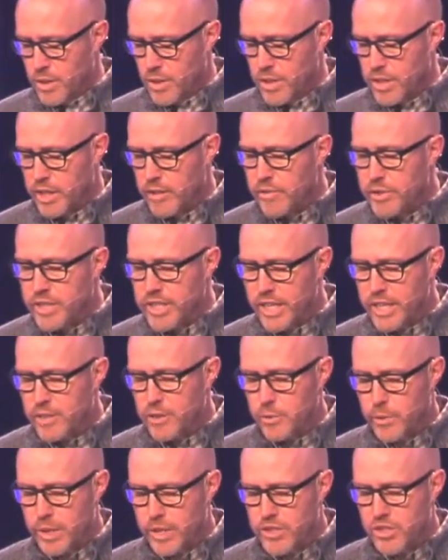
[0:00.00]
Give a
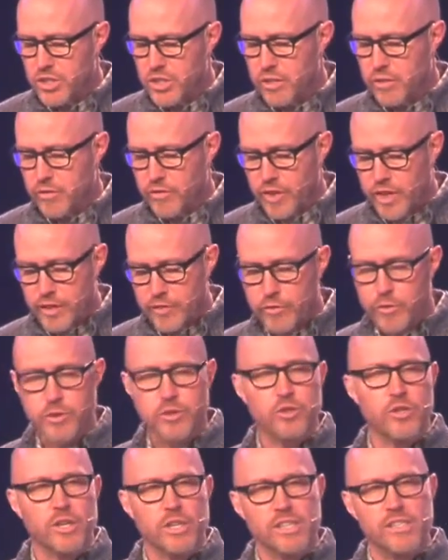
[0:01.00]
declaration of faithful
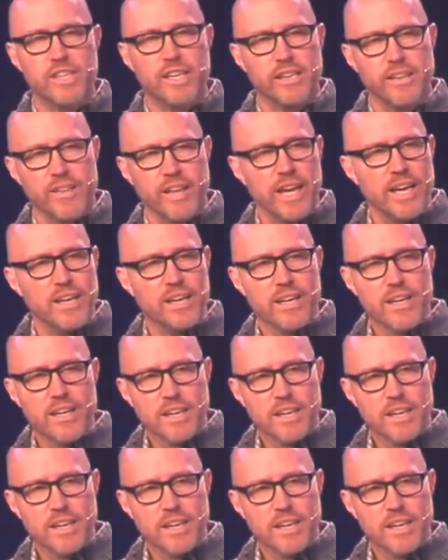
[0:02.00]
trust like that